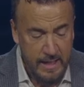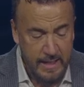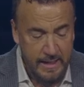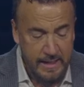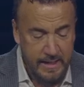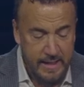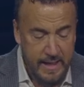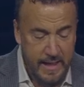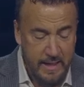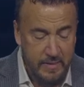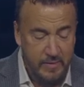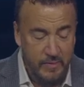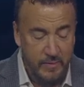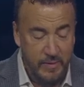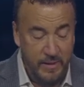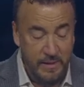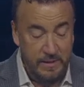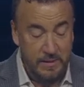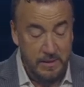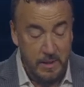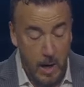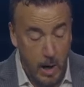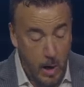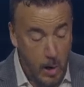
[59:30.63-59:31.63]
yet the
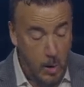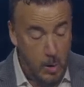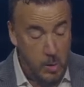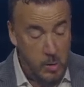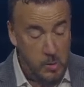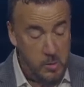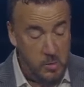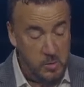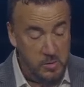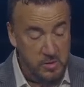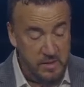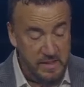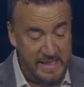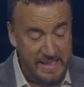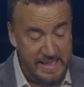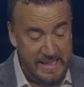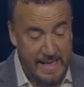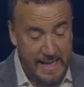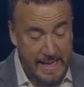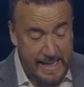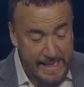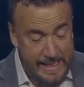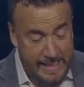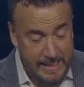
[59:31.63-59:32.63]
dogs
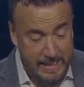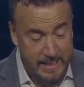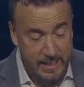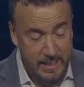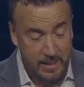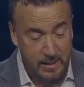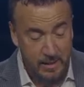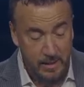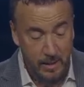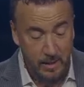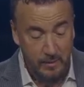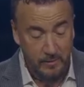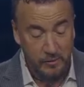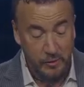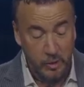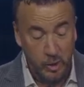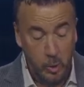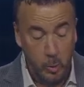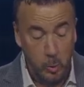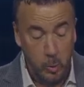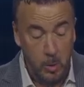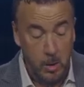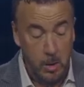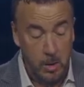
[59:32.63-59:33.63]
eat of the
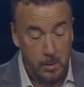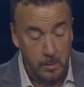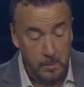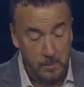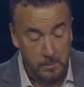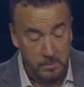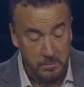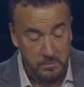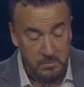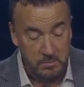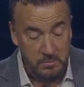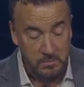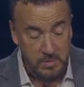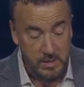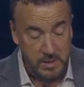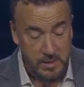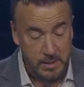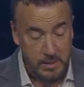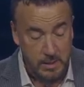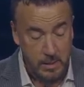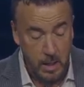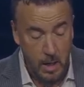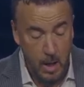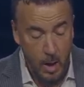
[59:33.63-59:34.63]
crumbs
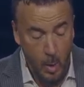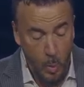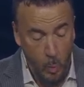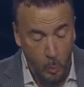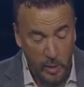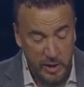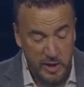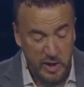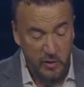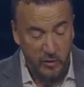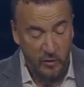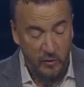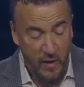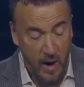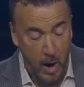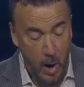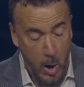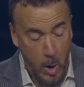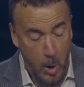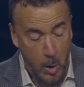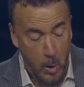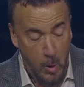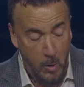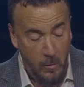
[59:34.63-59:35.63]
which
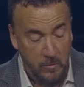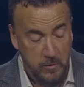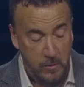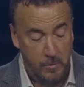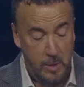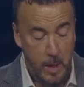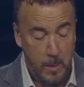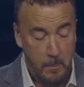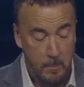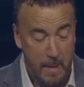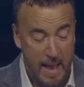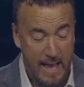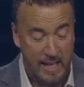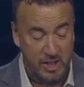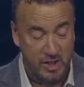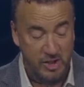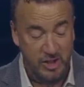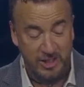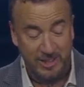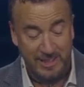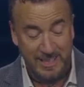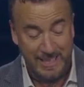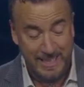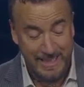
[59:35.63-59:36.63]
fall from the
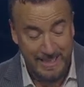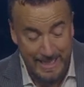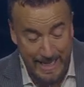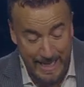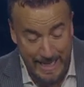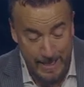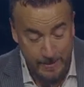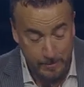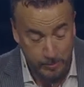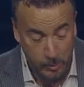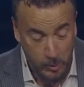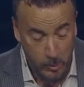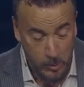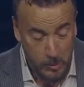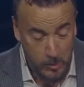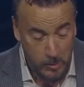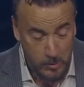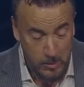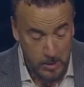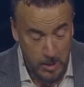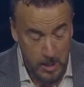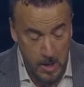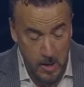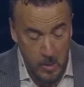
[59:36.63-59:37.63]
master's table,
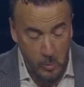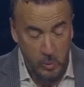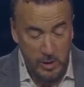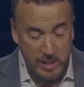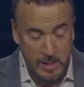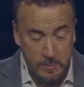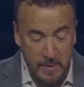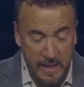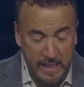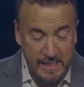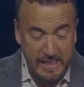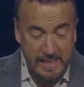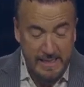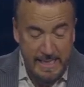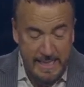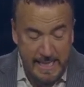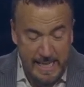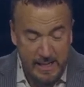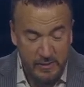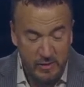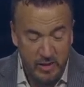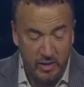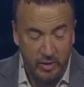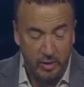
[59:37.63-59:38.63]
which means
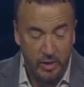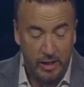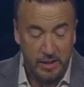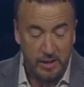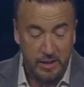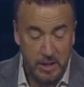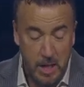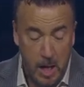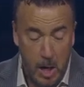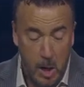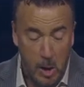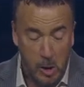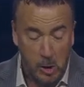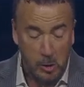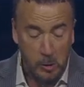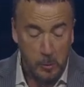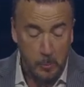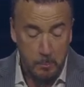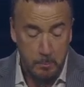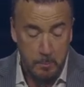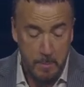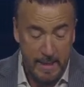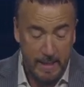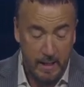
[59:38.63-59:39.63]
even the
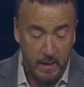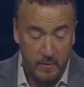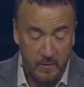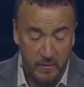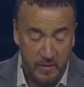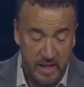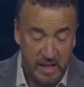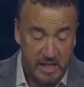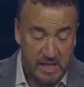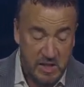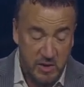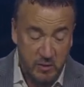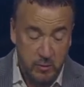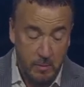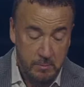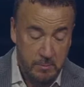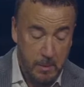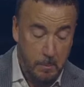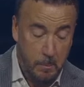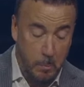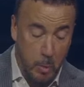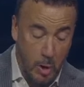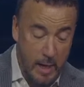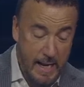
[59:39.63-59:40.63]
dog benefits from
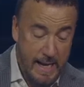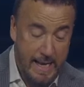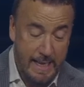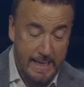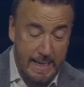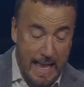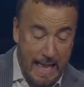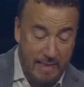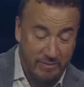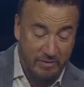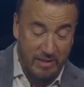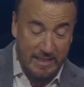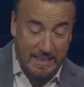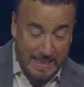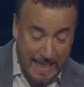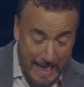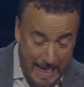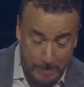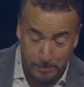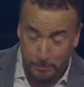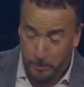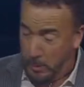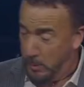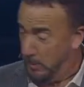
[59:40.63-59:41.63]
the bread at the
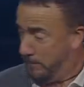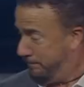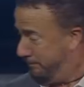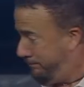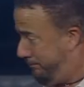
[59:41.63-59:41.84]
table.